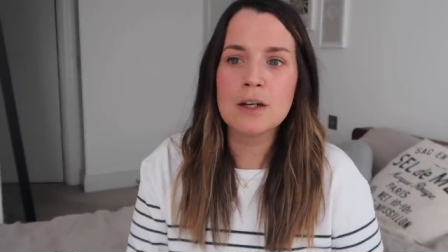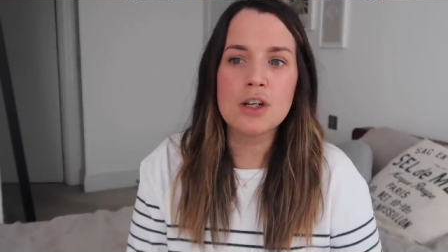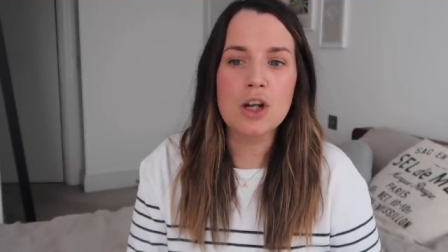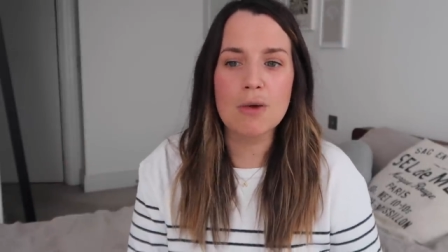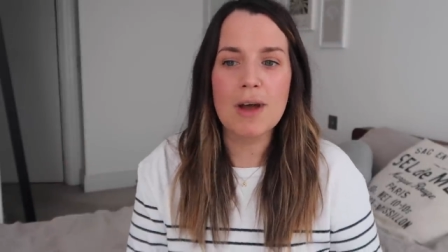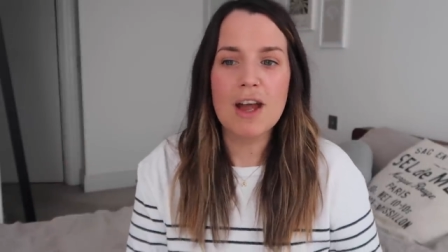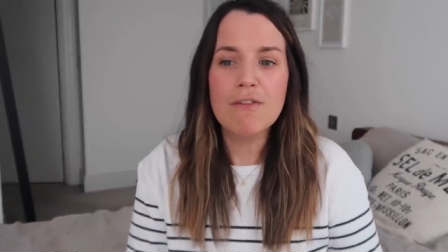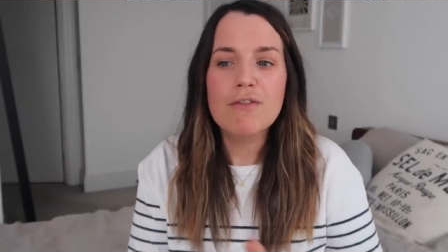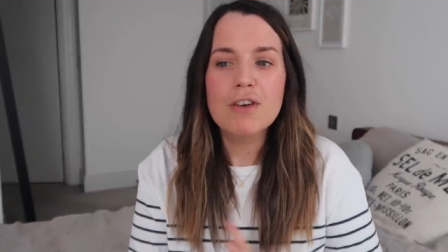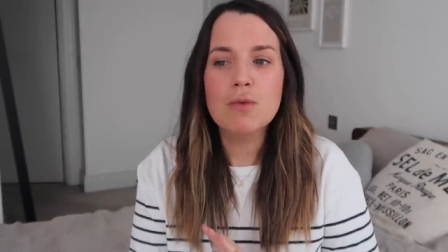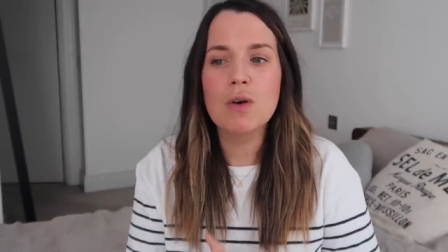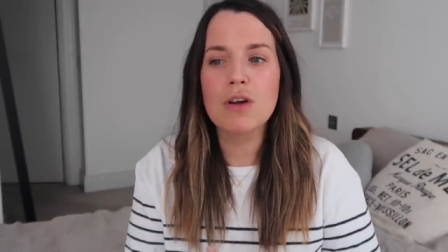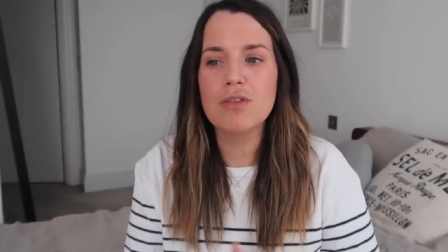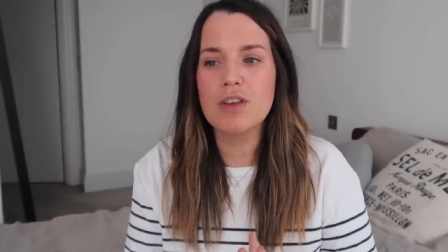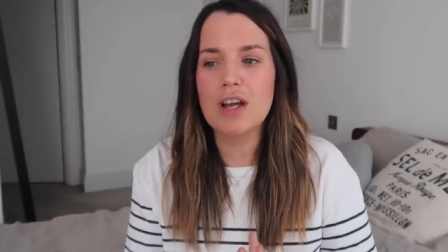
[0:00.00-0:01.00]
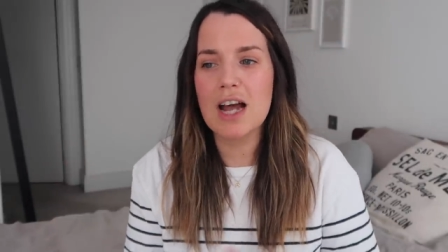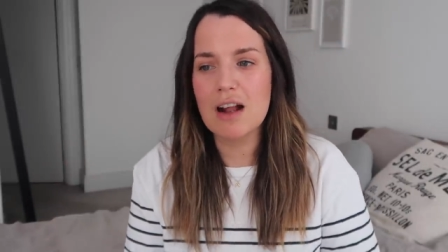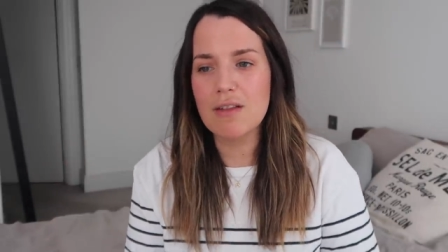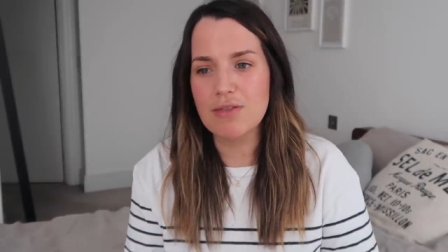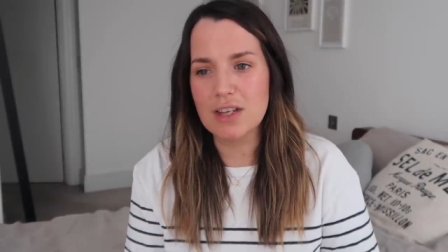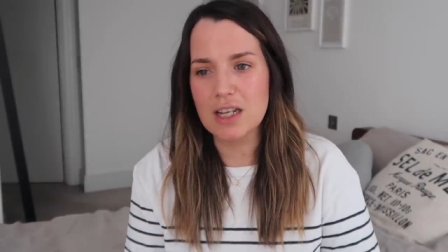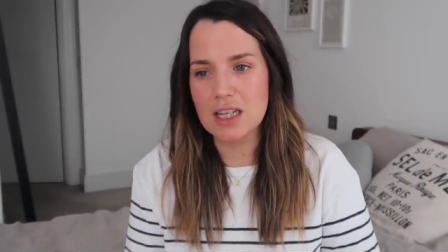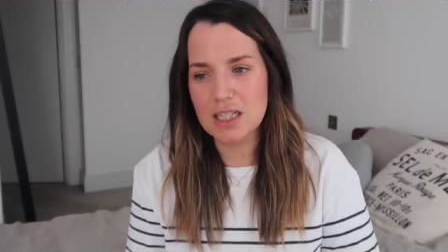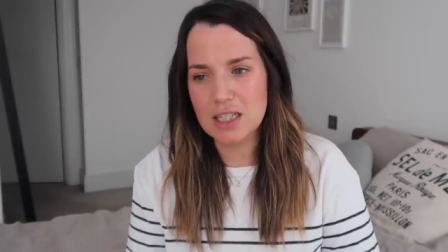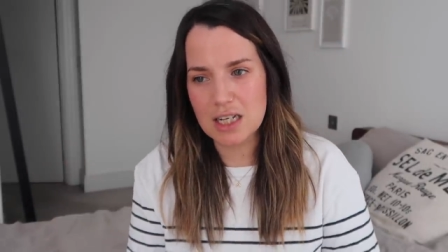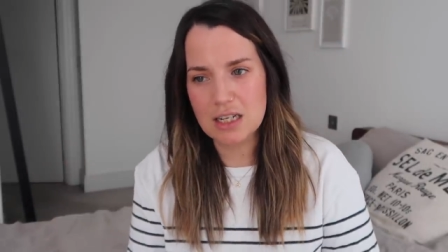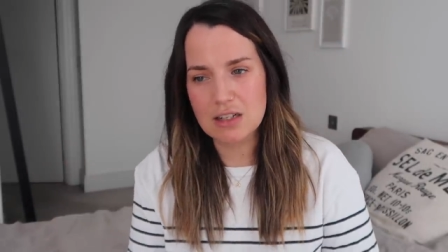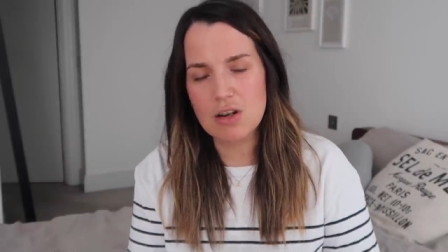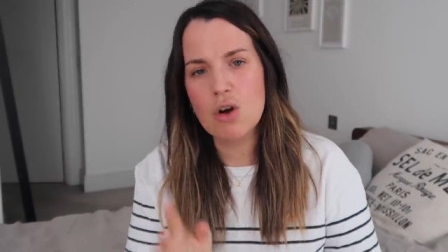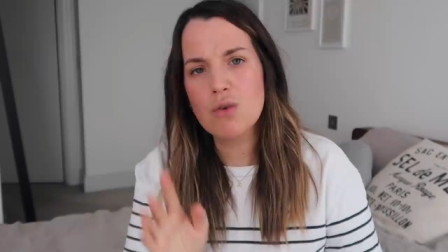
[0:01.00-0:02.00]
No, everyone that had this
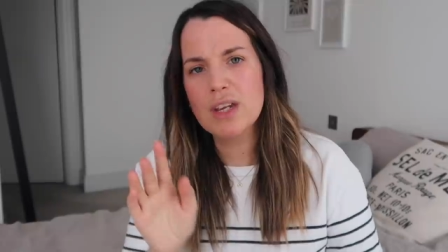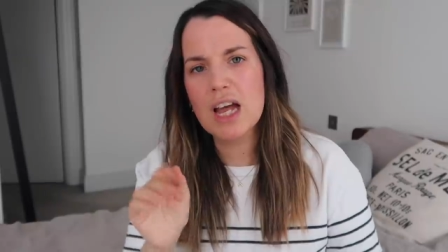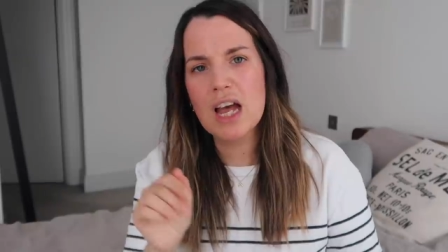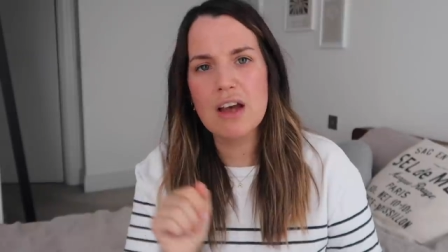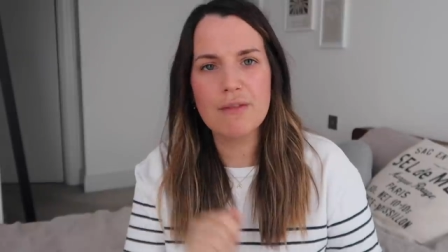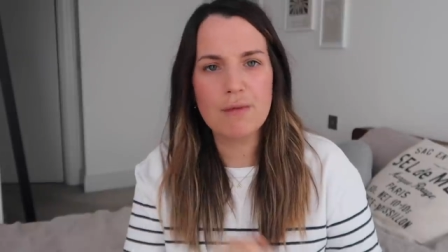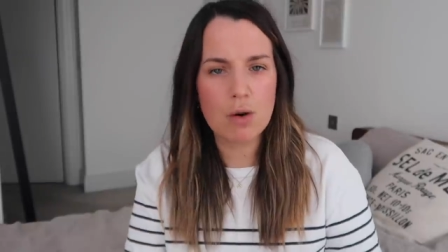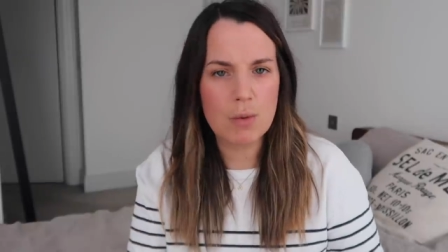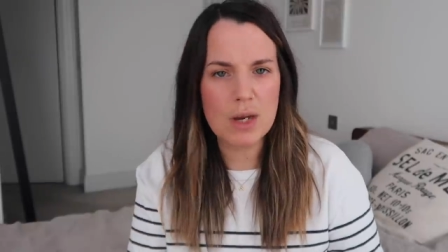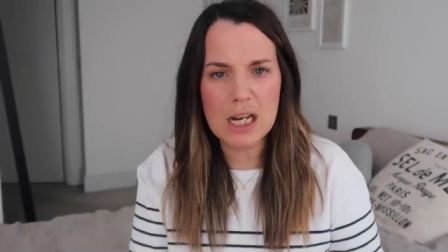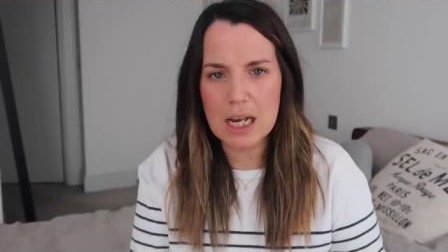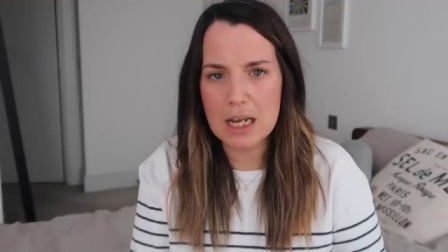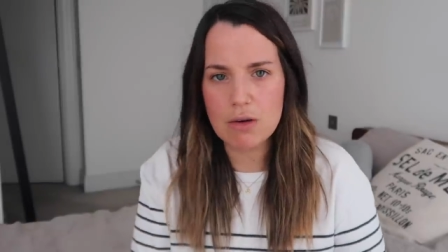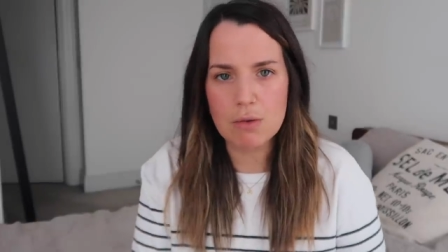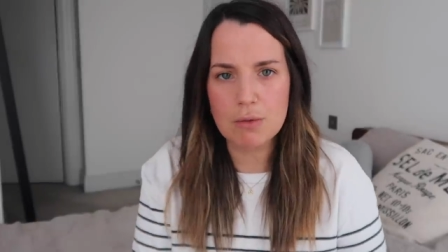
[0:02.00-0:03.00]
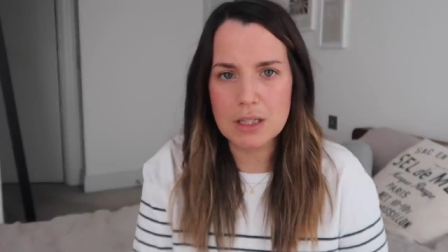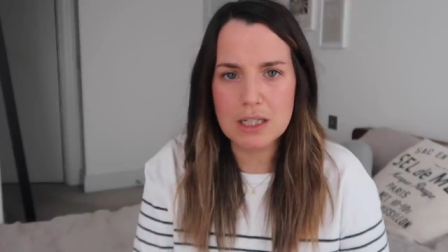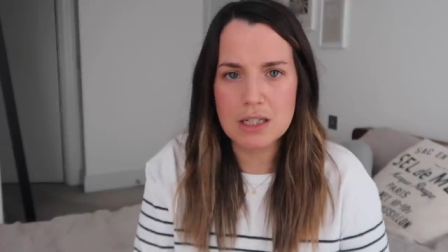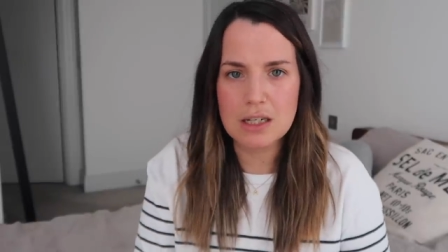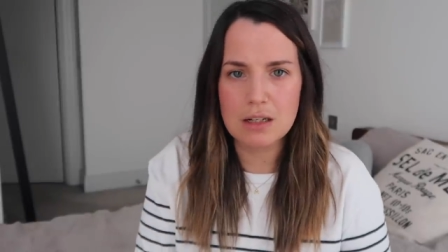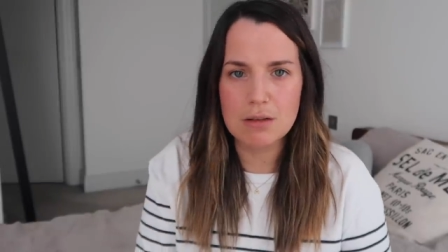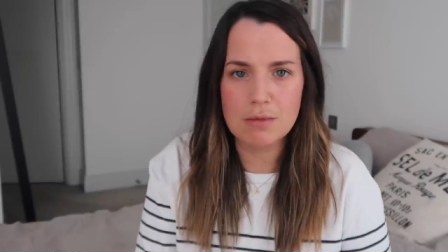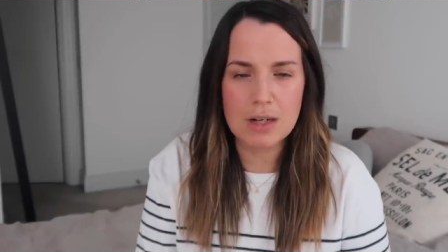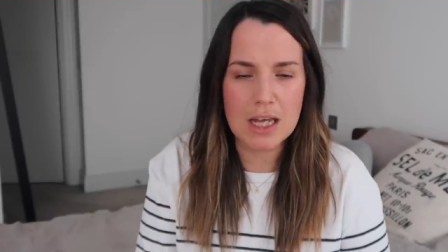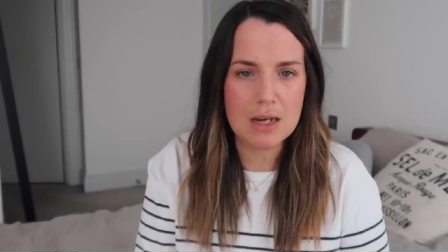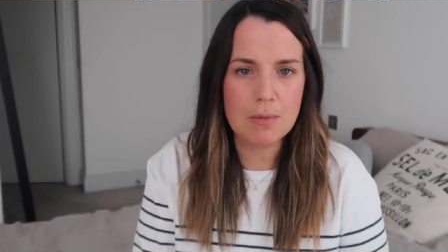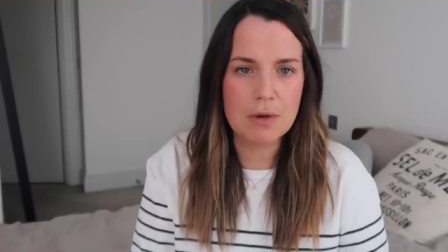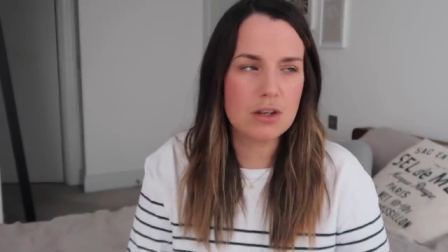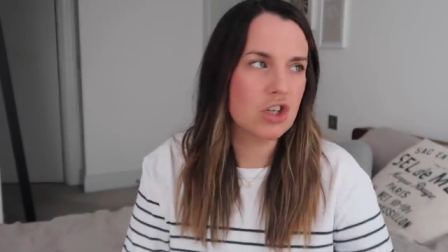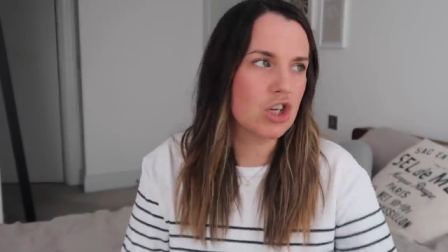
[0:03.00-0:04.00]
said, oh yeah, a week later I went into
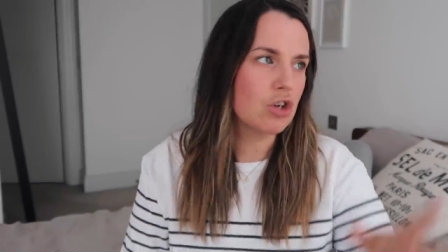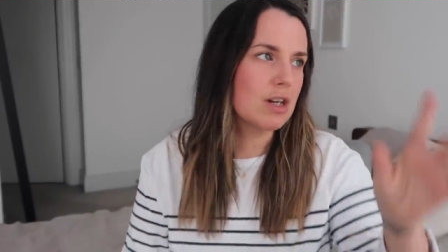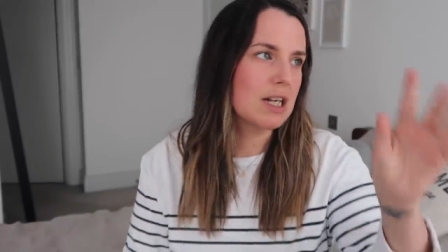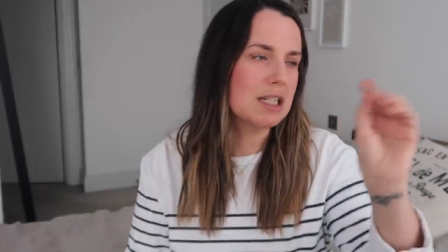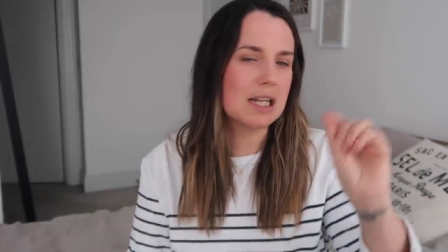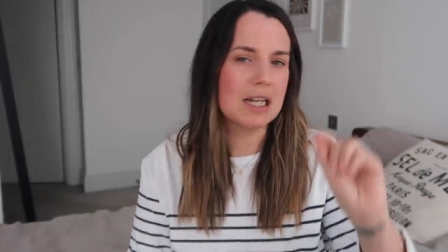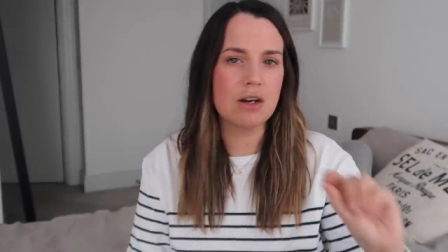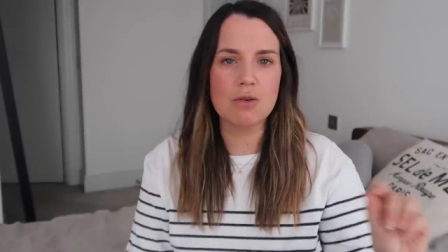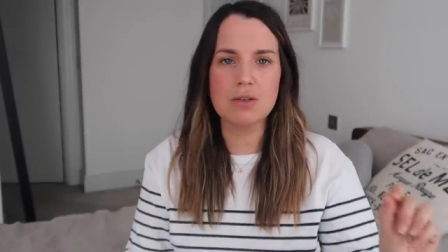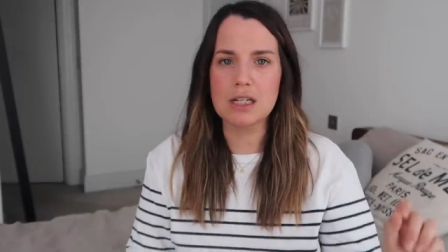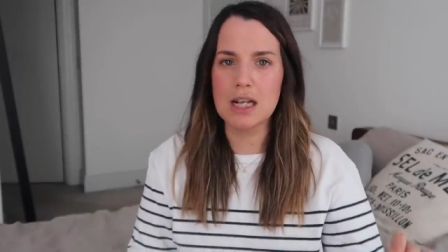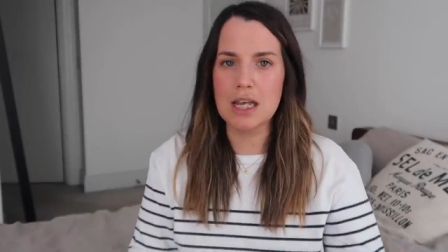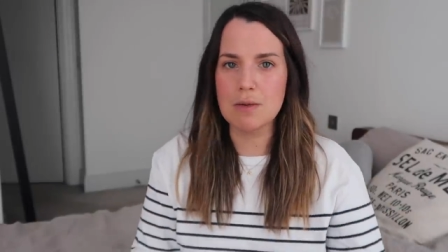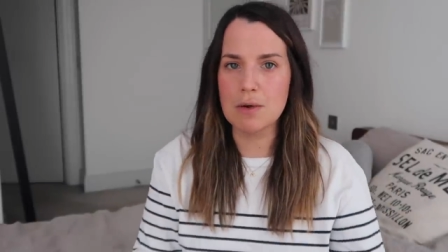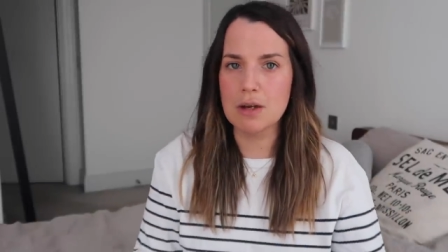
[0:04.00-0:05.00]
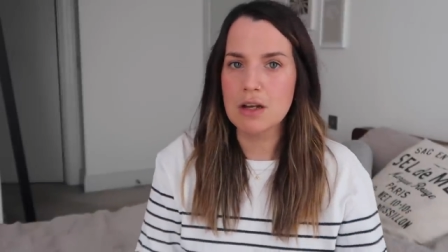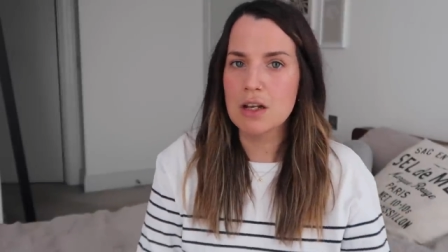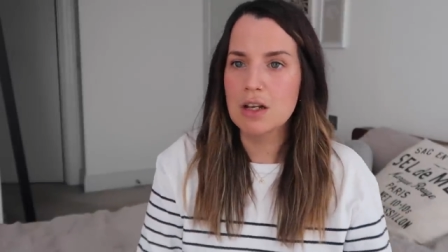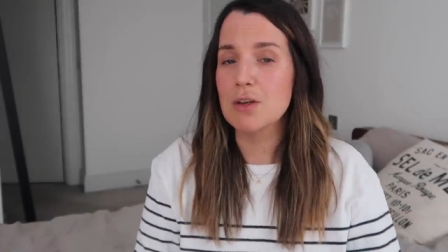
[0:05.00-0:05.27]
labour, 2 days later I was in labour.